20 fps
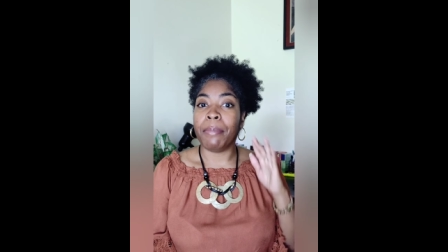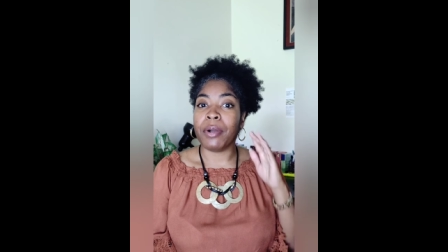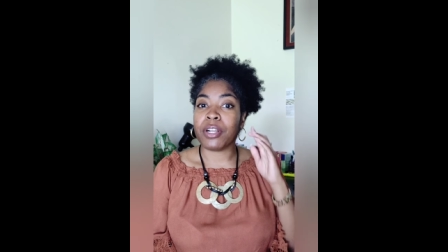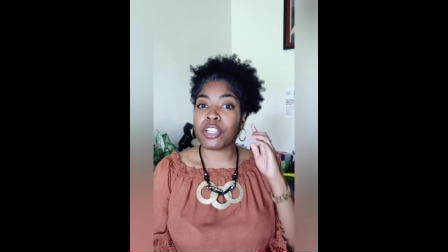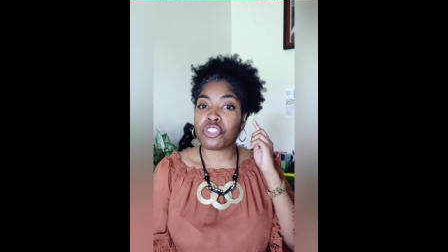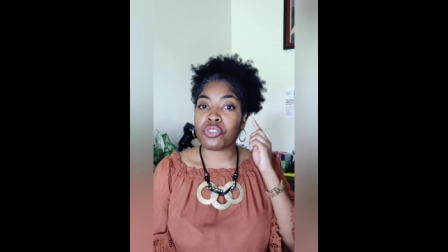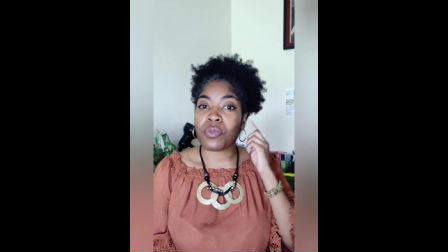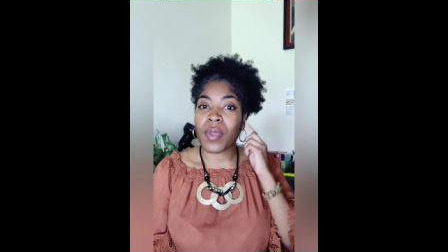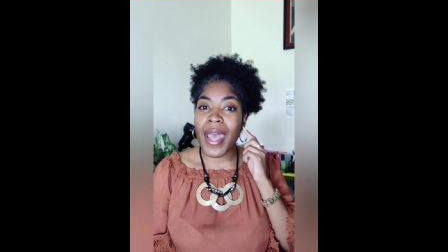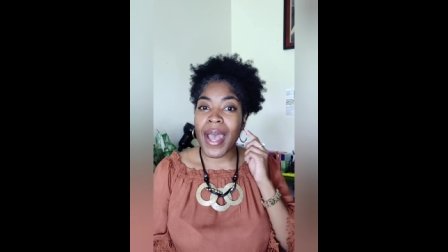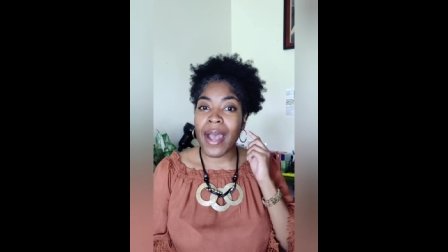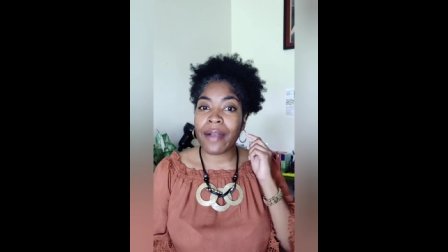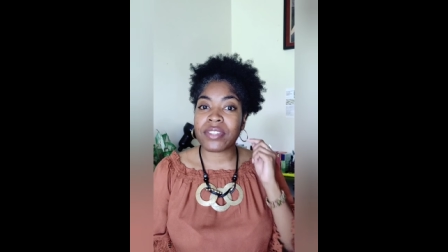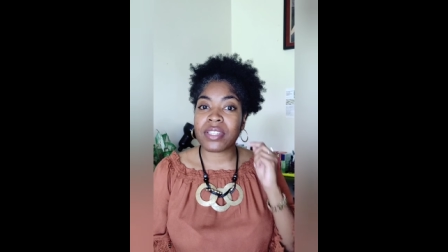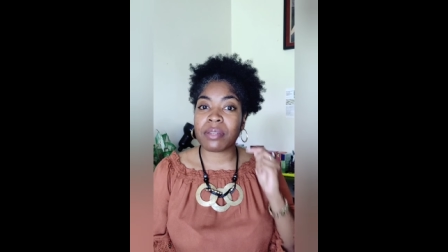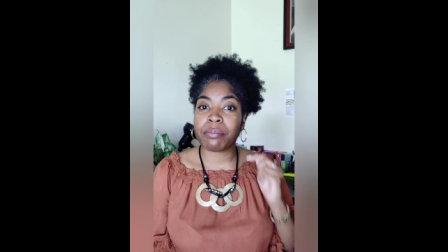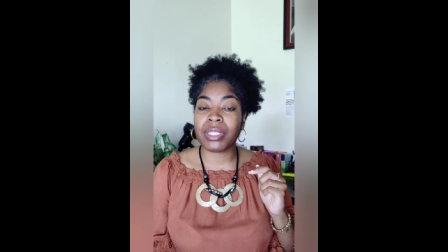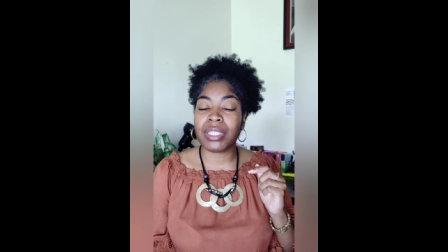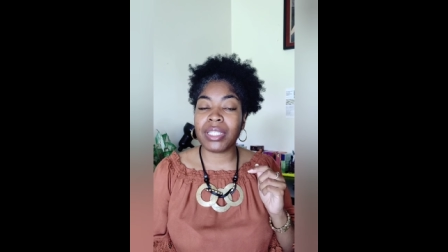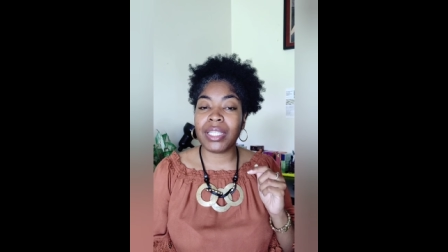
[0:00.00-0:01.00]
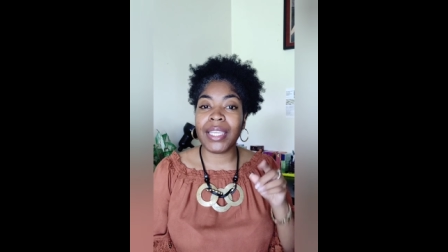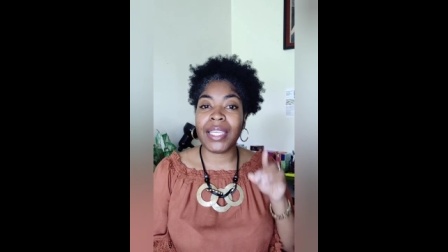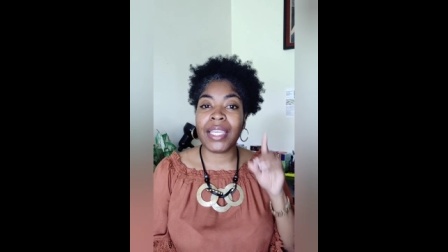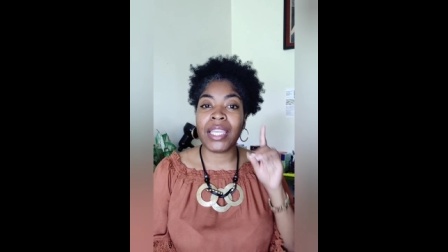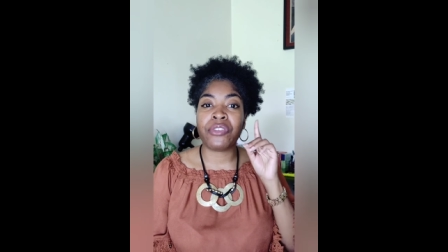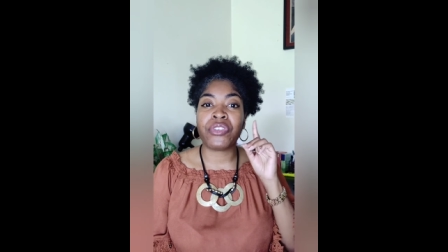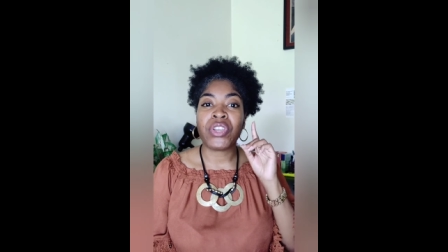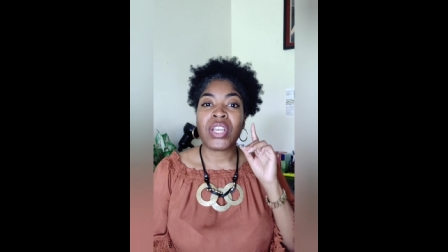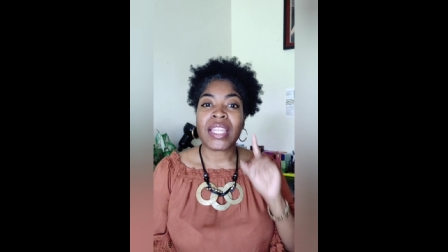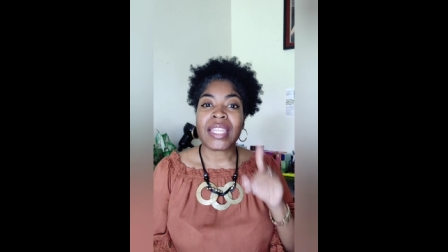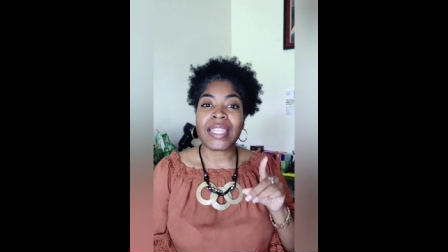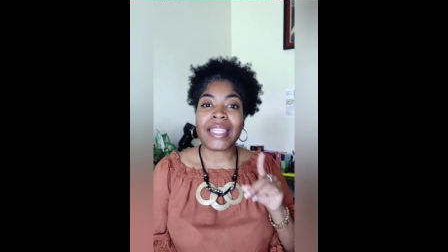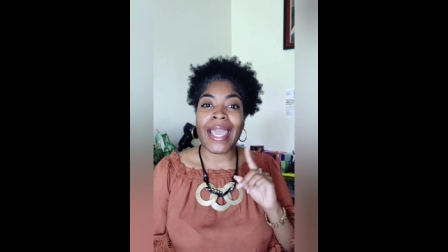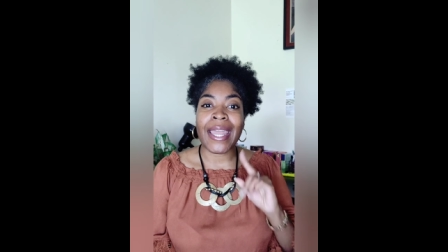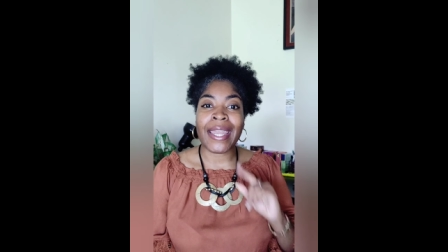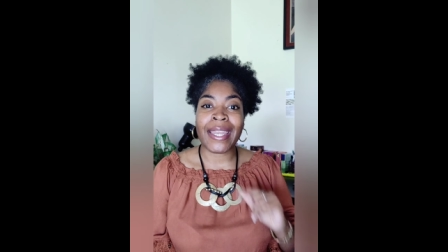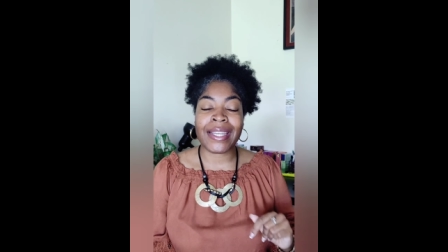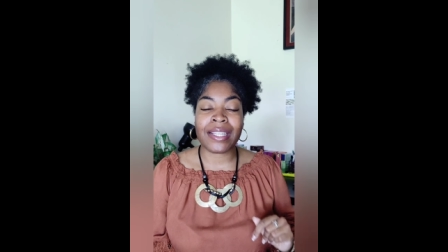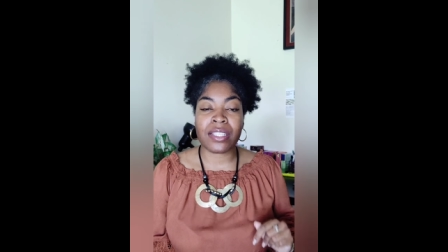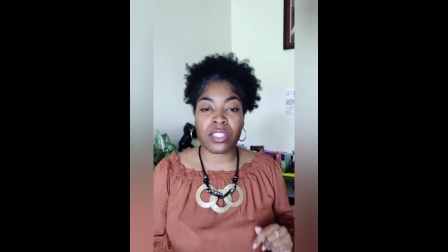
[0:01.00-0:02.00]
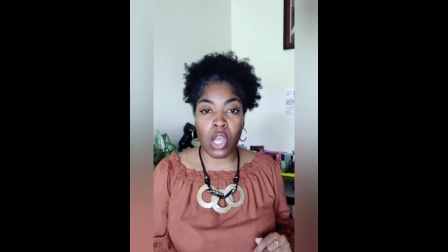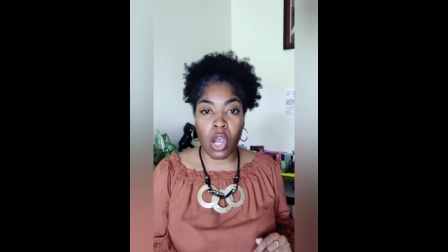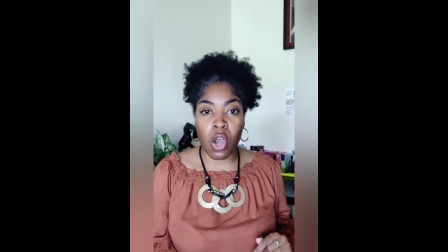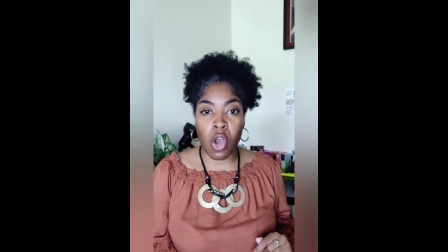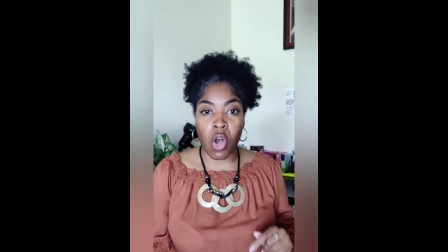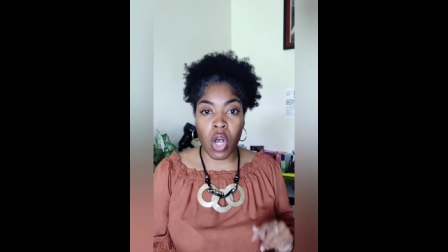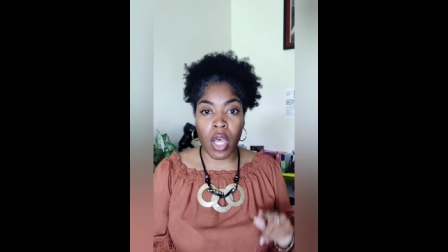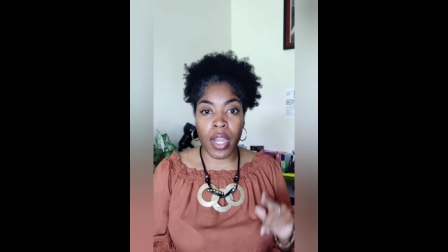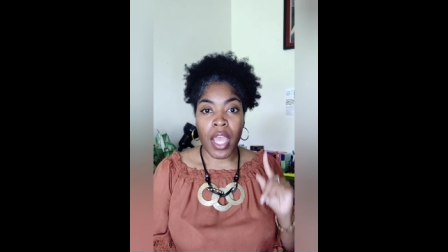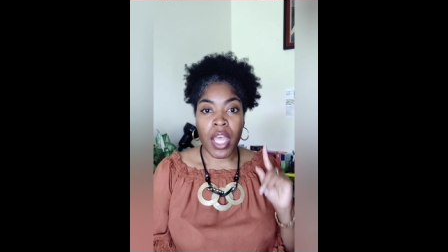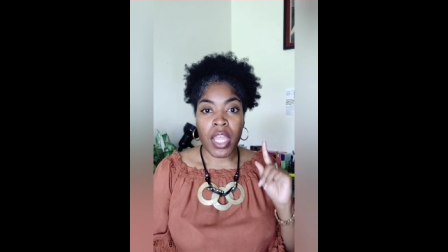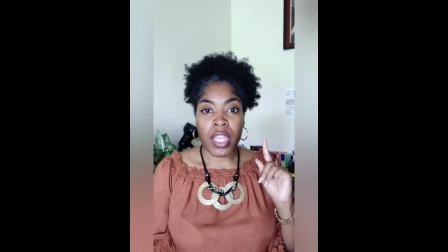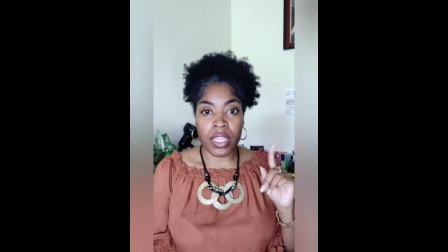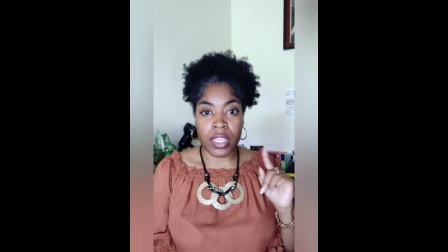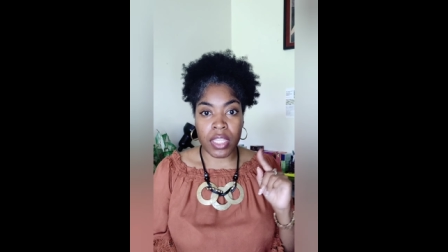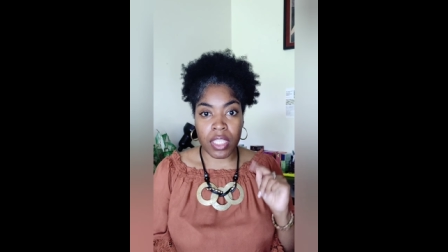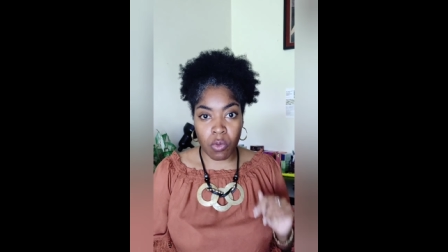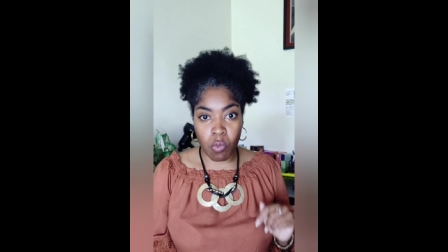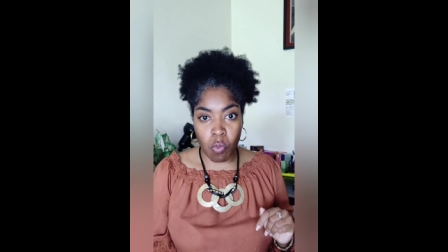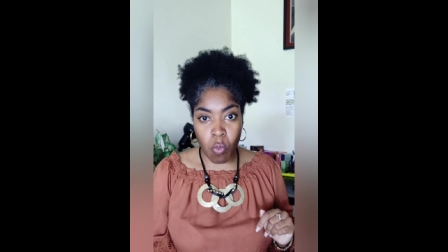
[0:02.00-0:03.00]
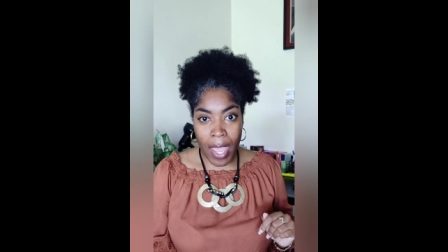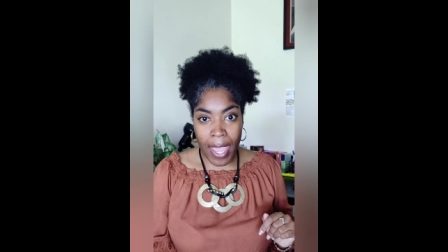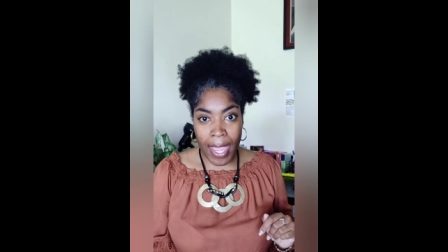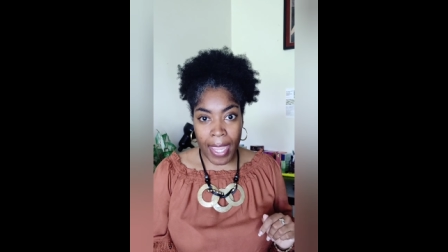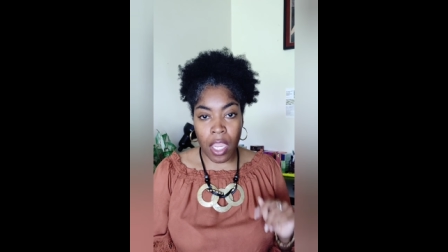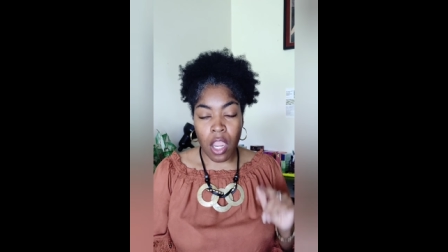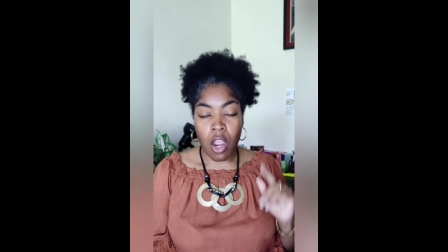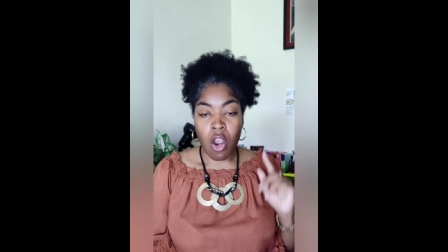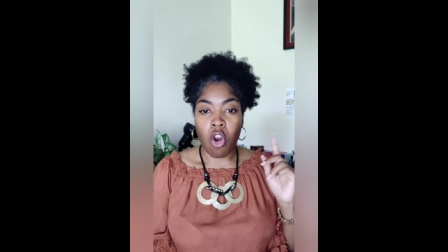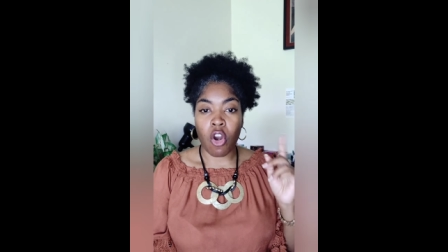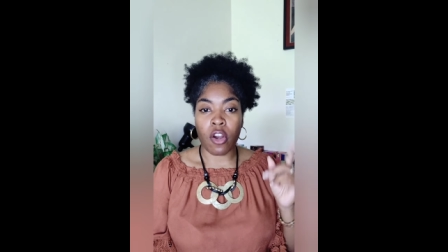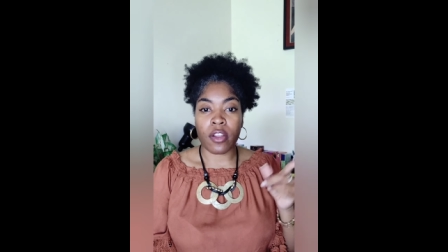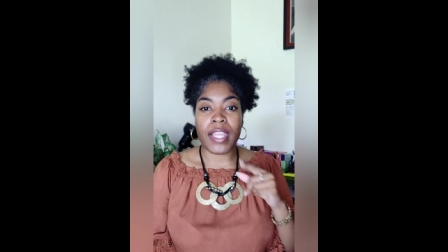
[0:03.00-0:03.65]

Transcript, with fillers: But you have to believe that it is on the way